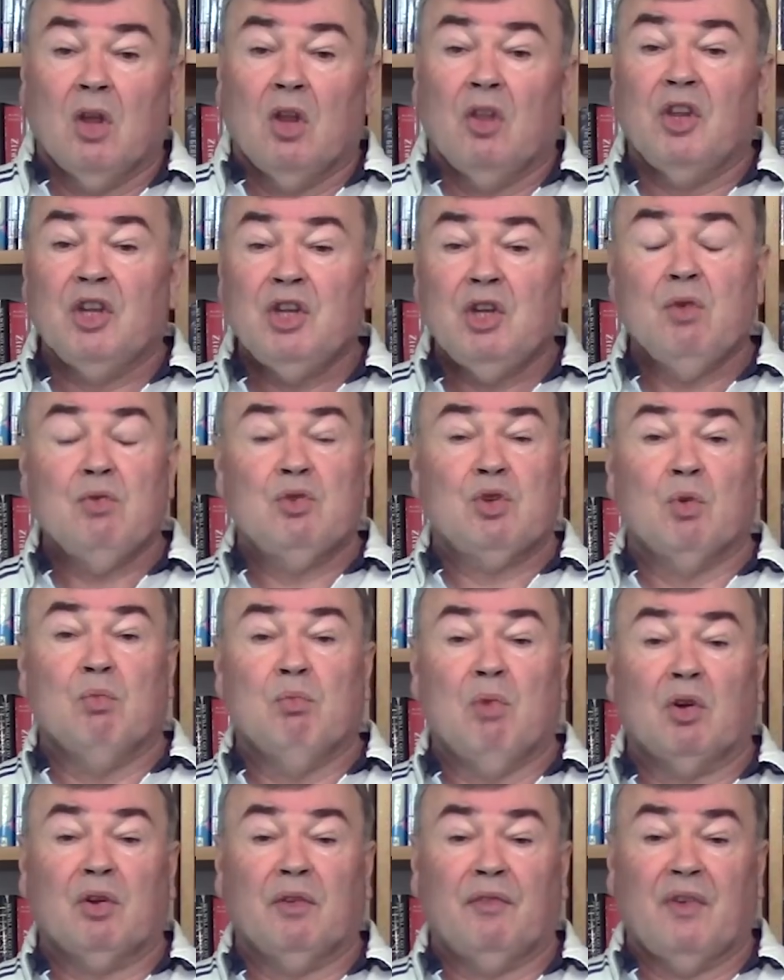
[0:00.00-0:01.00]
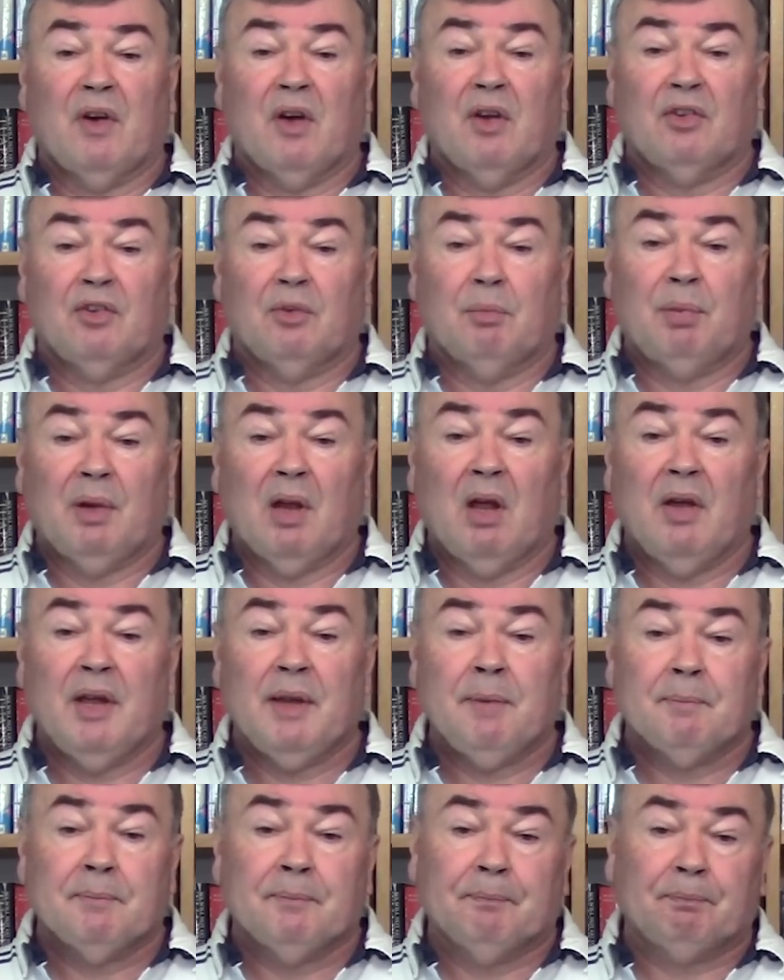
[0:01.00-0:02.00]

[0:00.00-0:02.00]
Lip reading: The usual modifiers apply,